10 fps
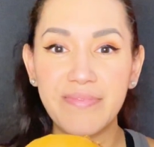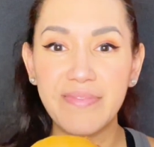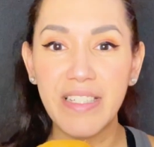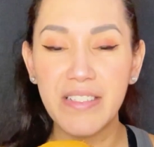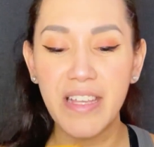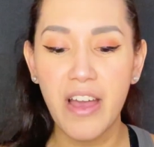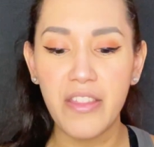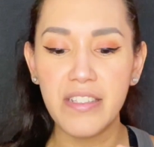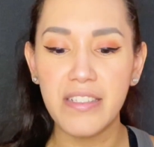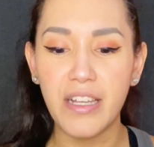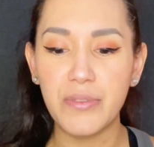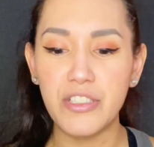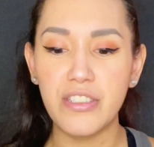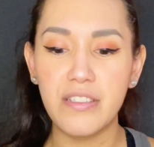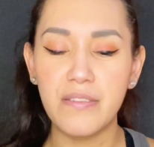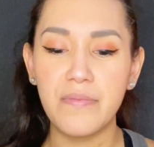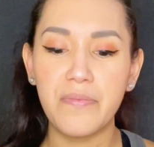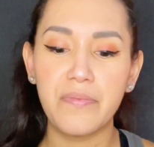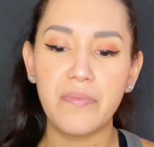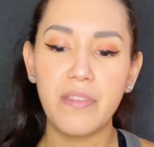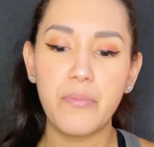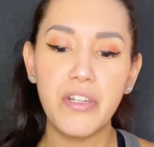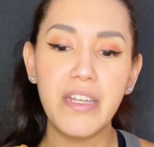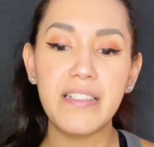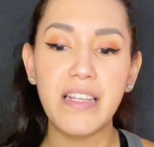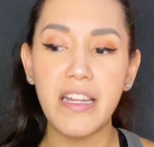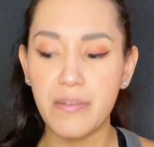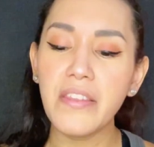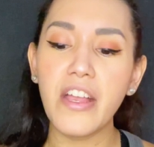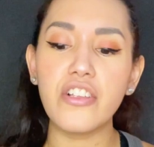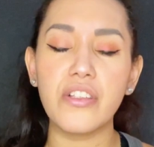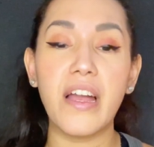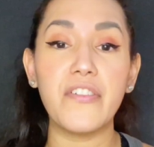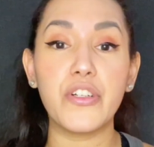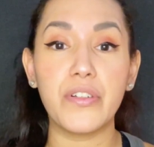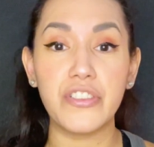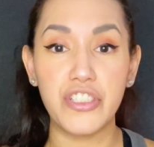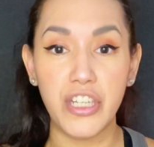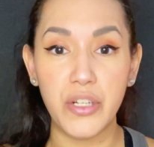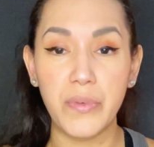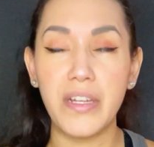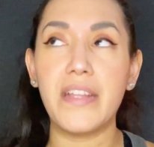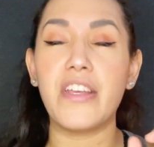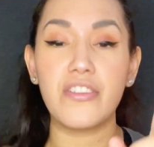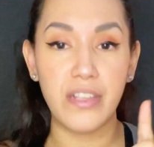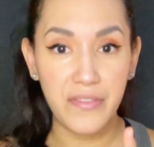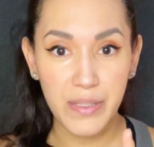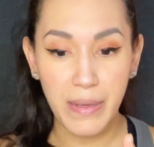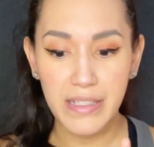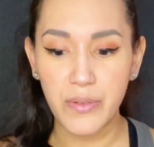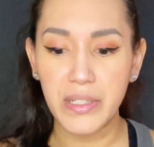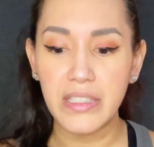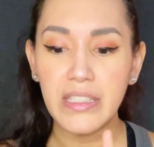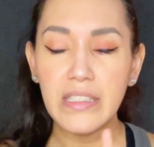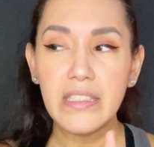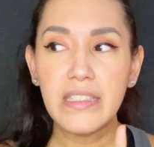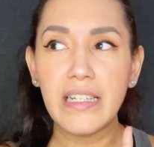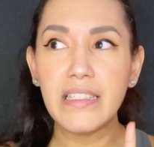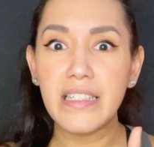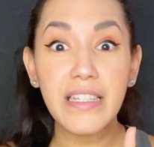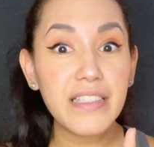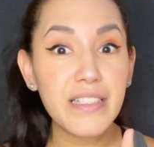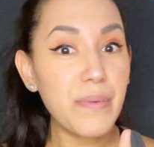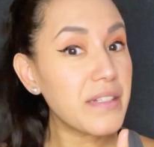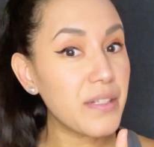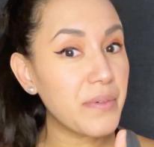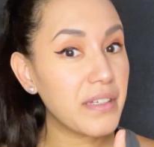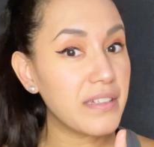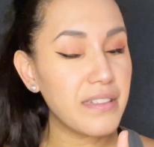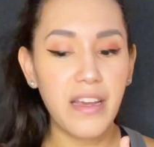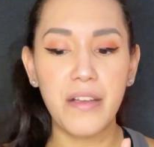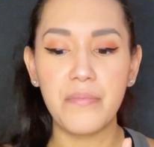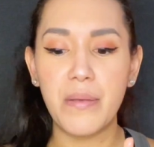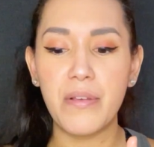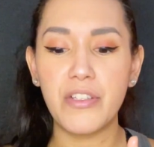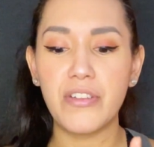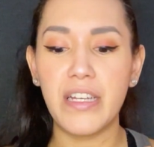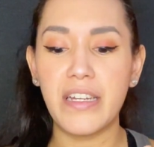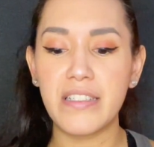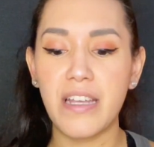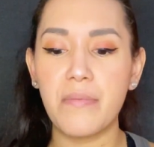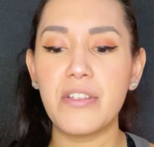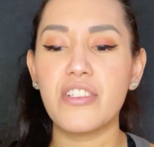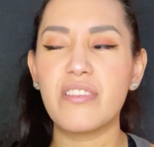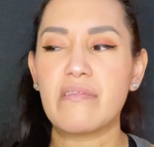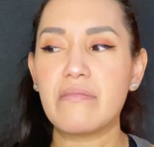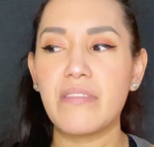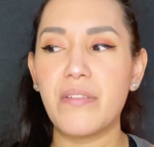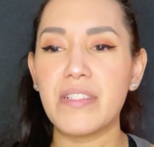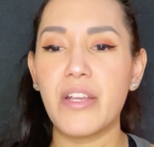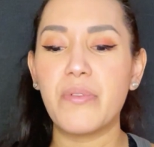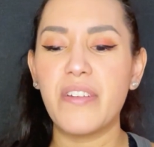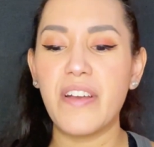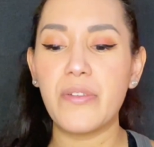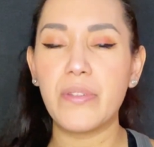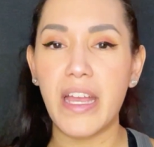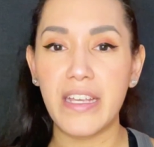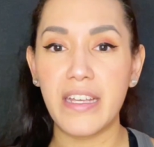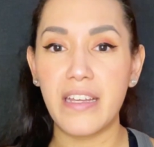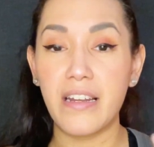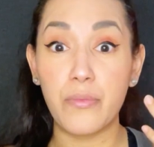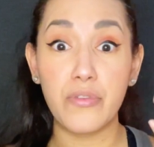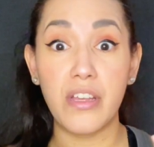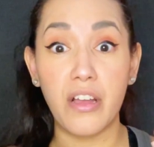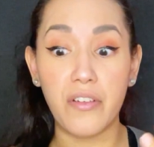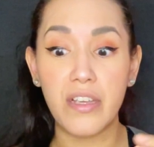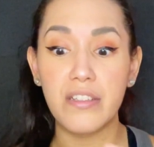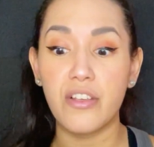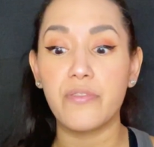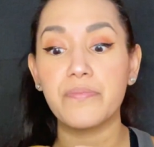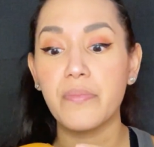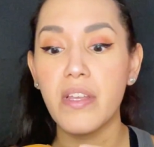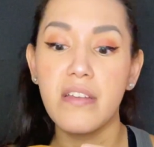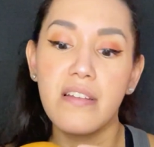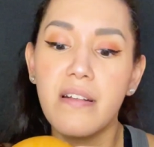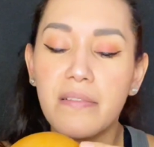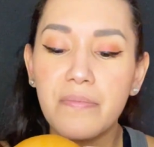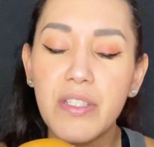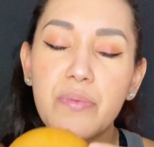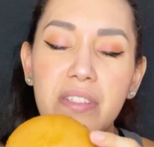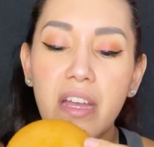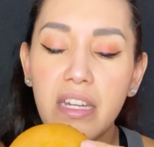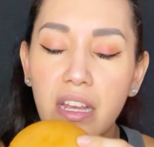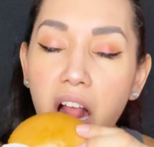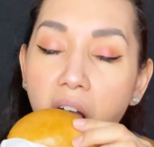Let's see how this sandwich is. Pretty excited. They also have a grilled chicken one and they also have a spicy one. I didn't get the spicy one. Maybe I'll try it next time. I was like, what if I don't like it and I'm really hungry? So this one's honey.